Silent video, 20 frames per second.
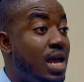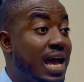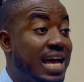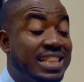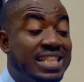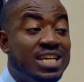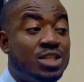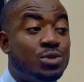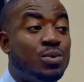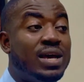
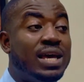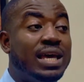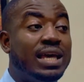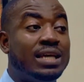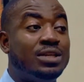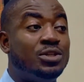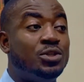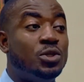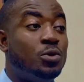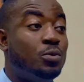And that's why I
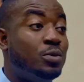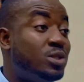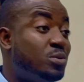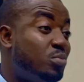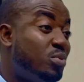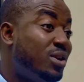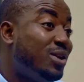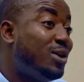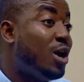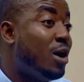guess, it's
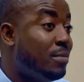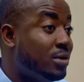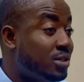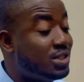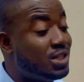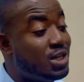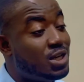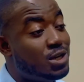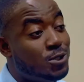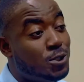pretty common to
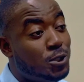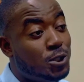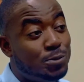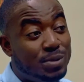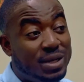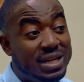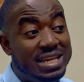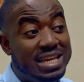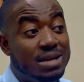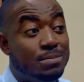see countries
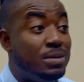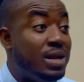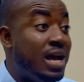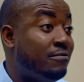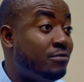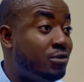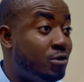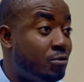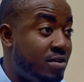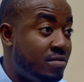being named
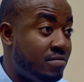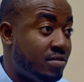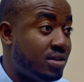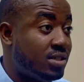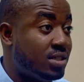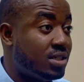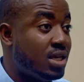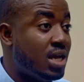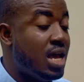after rivers.